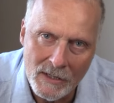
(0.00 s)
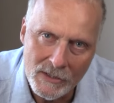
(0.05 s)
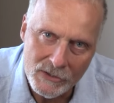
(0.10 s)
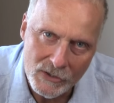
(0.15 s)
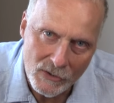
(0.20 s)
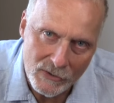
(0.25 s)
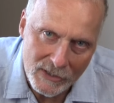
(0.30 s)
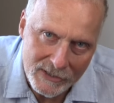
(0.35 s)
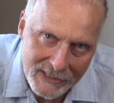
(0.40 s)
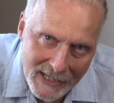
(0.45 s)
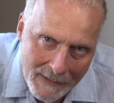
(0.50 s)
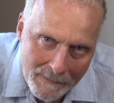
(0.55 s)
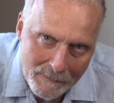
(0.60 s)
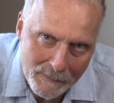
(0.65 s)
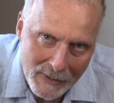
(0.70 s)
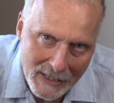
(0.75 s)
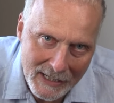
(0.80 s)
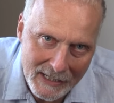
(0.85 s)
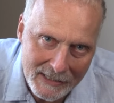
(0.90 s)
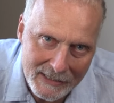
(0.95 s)
So the
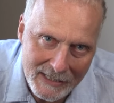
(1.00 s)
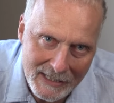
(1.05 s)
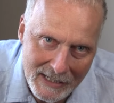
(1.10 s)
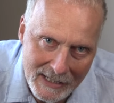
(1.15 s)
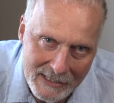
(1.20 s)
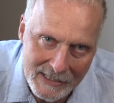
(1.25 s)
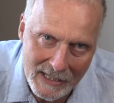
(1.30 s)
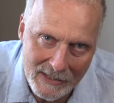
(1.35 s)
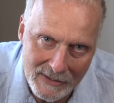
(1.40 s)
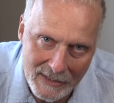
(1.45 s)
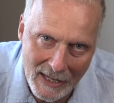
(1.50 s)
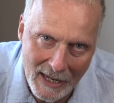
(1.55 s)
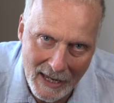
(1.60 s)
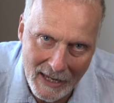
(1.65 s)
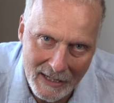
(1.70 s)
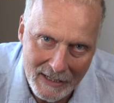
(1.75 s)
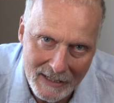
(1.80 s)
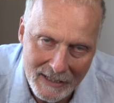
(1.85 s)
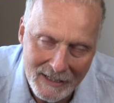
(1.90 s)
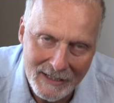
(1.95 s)
template is in
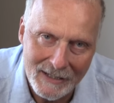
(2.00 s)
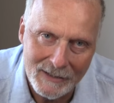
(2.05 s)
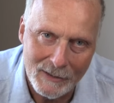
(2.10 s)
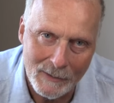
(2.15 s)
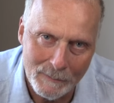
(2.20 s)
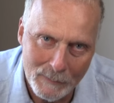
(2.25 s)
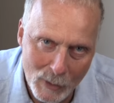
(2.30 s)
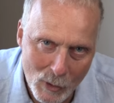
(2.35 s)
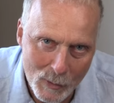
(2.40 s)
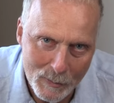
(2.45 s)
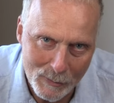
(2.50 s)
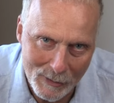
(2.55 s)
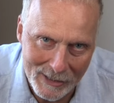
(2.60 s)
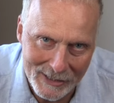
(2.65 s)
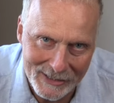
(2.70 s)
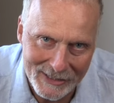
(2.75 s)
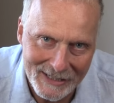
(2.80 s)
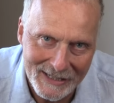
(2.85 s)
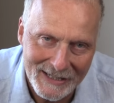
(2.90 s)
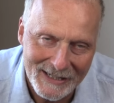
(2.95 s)
there. The
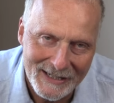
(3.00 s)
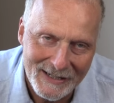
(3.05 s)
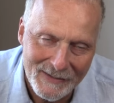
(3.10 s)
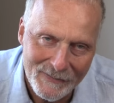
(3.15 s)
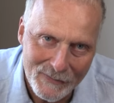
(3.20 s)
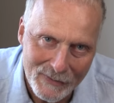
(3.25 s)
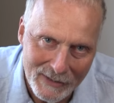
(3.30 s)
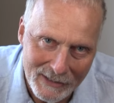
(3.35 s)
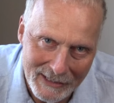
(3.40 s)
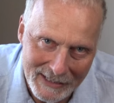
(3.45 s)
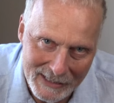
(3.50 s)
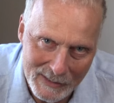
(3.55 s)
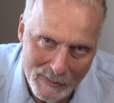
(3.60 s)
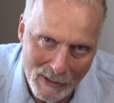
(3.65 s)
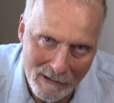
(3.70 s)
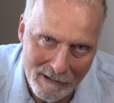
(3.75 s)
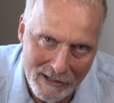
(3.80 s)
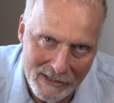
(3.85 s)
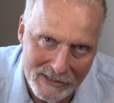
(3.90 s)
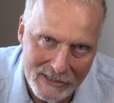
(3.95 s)
blueprint for the
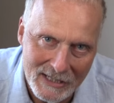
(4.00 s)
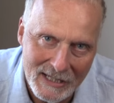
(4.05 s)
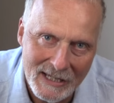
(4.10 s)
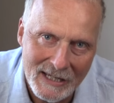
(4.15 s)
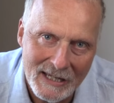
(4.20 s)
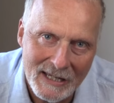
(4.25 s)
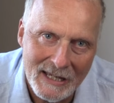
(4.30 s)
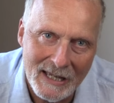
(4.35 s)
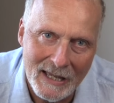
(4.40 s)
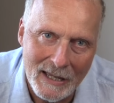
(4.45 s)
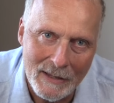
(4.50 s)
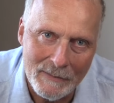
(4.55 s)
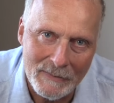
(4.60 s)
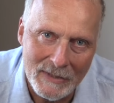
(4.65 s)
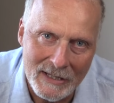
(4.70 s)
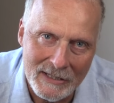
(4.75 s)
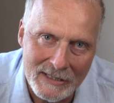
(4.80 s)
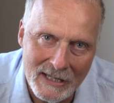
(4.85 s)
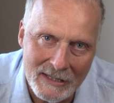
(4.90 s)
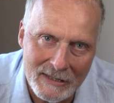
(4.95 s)
experience
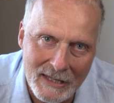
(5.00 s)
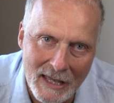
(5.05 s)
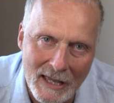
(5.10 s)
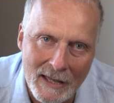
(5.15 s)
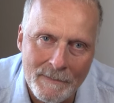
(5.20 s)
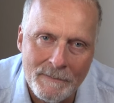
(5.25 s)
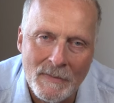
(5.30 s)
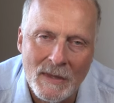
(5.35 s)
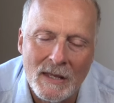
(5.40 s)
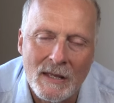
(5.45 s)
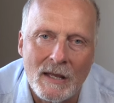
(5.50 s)
is in there.